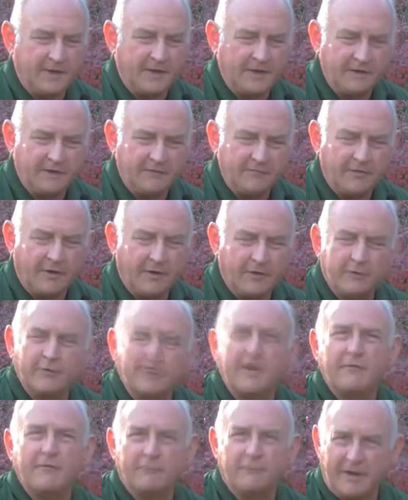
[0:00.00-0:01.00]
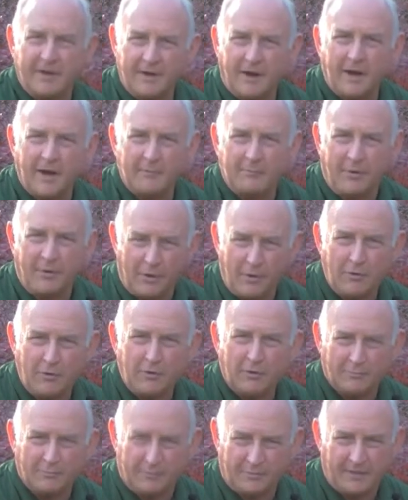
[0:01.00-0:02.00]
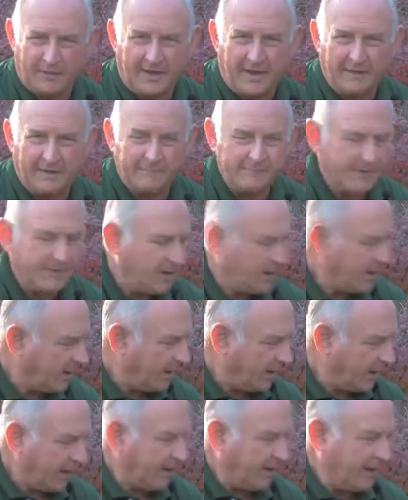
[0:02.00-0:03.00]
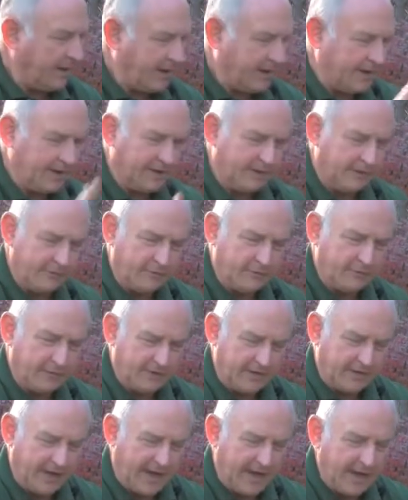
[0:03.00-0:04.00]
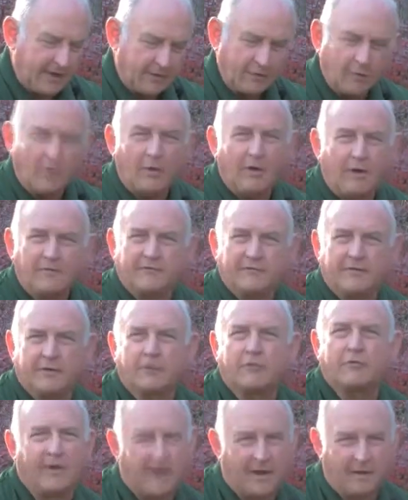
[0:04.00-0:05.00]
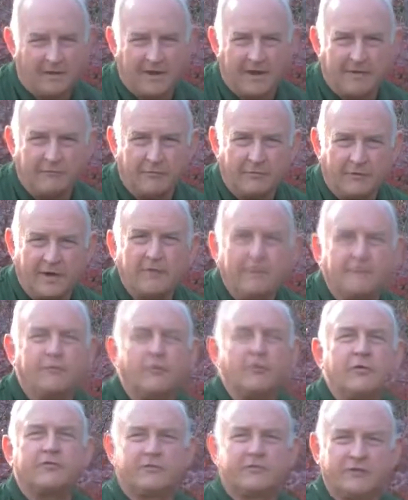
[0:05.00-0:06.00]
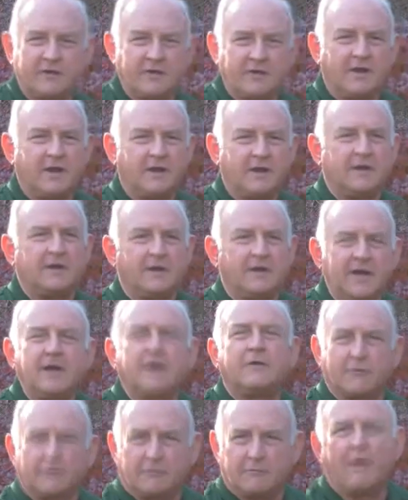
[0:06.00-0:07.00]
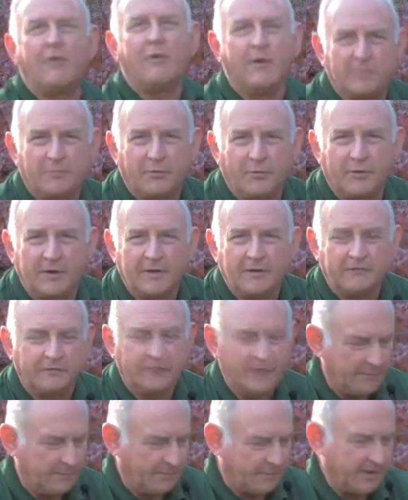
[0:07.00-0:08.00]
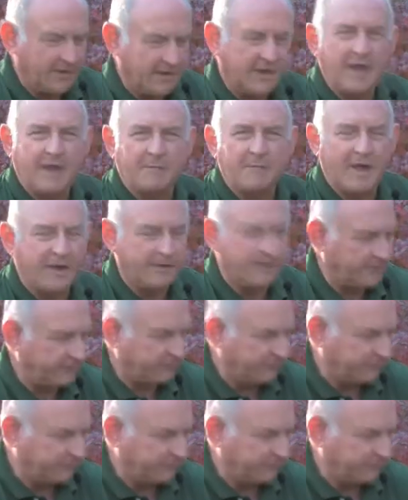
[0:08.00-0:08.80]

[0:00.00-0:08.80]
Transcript: they lived under a red-hot poker plant. Uh, and they literally ate it off at crown level. Now, fortunately, they didn't eat the growing points, but I came out in